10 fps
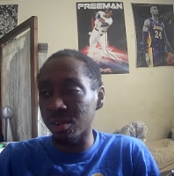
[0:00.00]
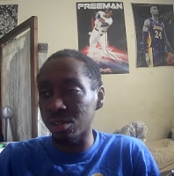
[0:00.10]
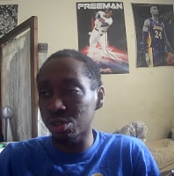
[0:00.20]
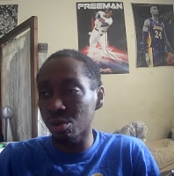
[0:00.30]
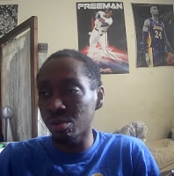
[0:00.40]

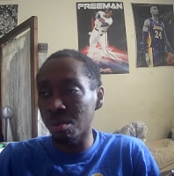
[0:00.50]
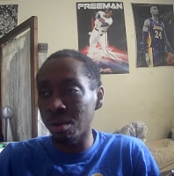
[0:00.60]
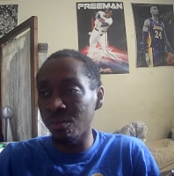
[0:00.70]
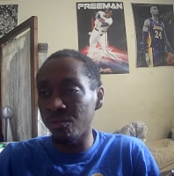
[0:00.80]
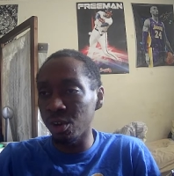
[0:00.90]
controlling the
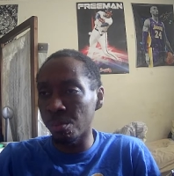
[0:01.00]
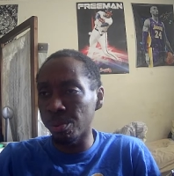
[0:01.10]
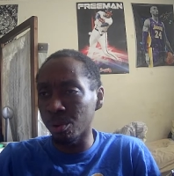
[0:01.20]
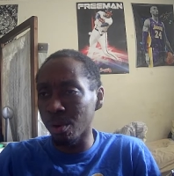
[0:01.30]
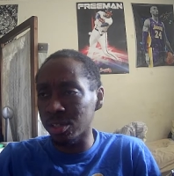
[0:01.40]
midfield,
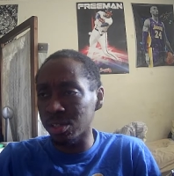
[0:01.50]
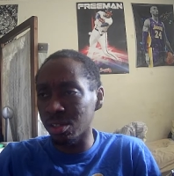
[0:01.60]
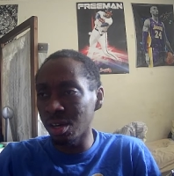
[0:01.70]
progressing,